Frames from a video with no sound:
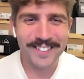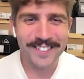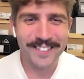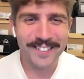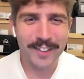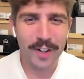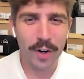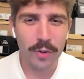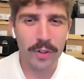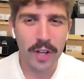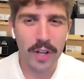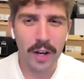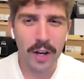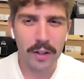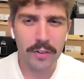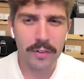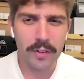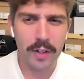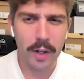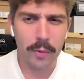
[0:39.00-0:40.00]
Go
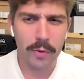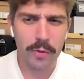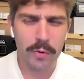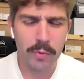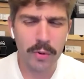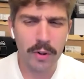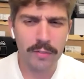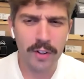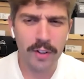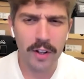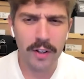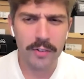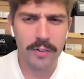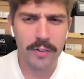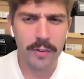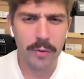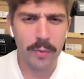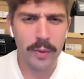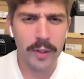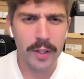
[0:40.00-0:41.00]
Ducks. That was a rough loss
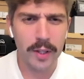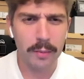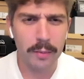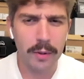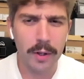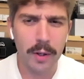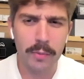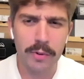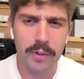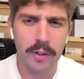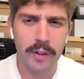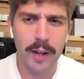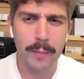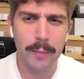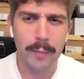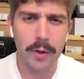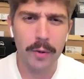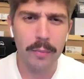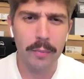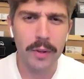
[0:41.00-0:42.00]
this weekend, but I'm still
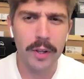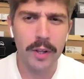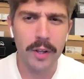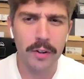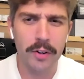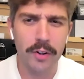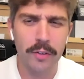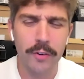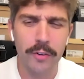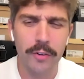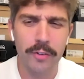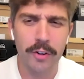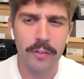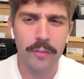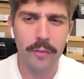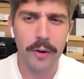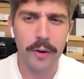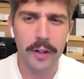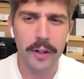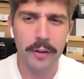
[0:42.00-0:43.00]
happy to be a University
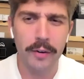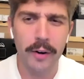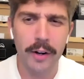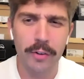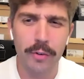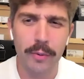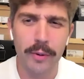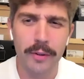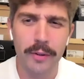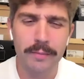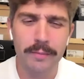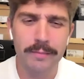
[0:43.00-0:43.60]
of Oregon graduate.